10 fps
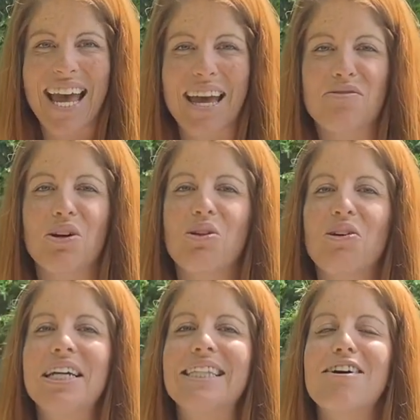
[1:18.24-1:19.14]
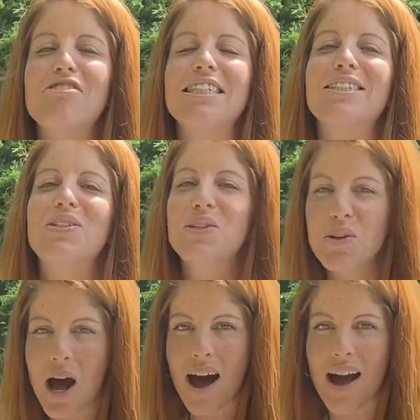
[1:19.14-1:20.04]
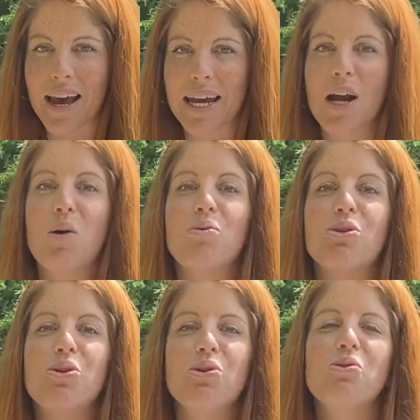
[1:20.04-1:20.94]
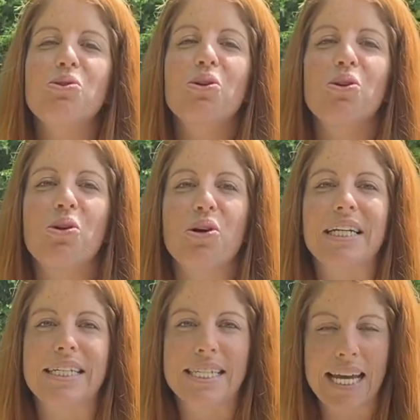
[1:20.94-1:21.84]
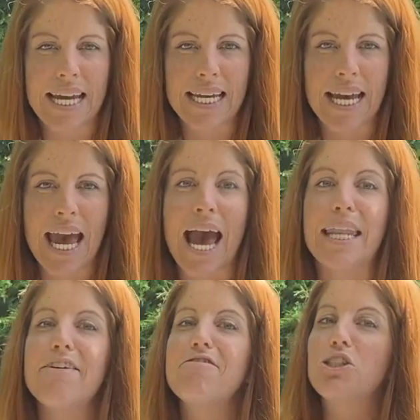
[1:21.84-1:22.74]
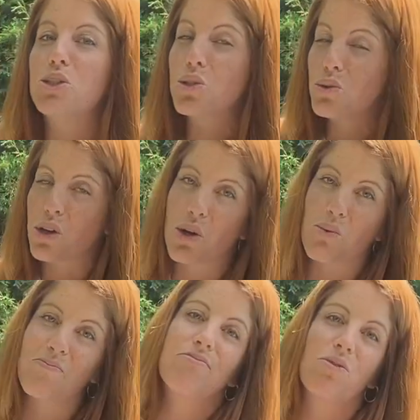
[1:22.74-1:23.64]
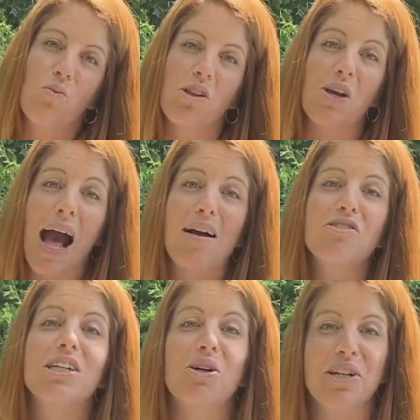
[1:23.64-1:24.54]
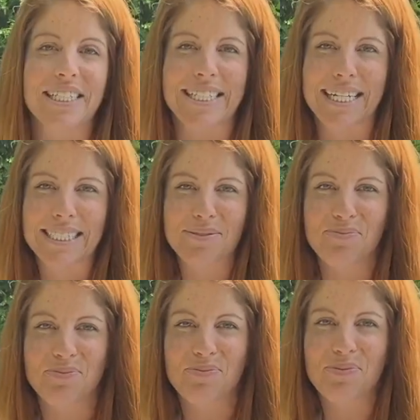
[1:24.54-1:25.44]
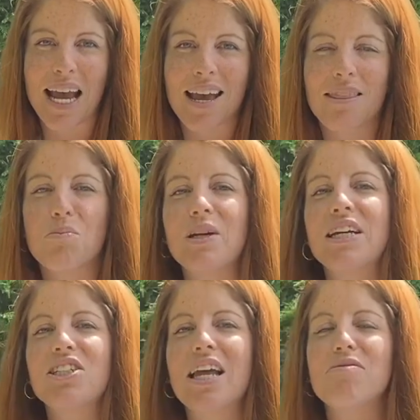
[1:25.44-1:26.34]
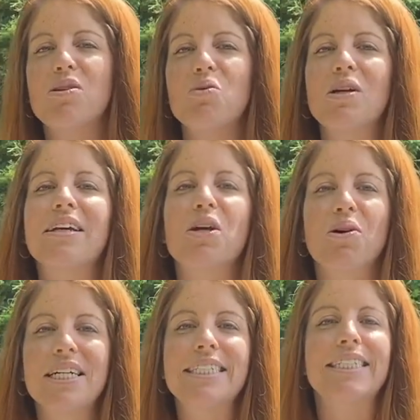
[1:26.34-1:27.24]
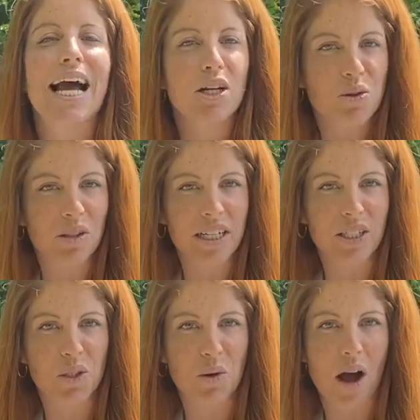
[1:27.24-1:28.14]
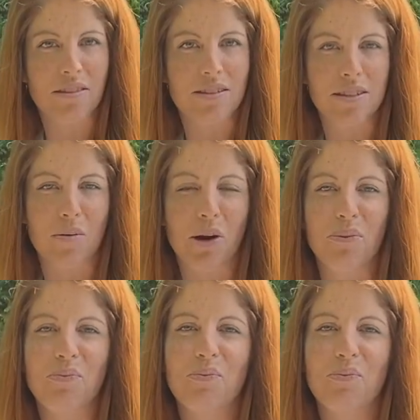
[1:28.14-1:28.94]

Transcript: If the chlorine level is too high, reduce the chlorine intake, and if it's too low, well, you have to increase it. The pH level will increase naturally throughout the summer.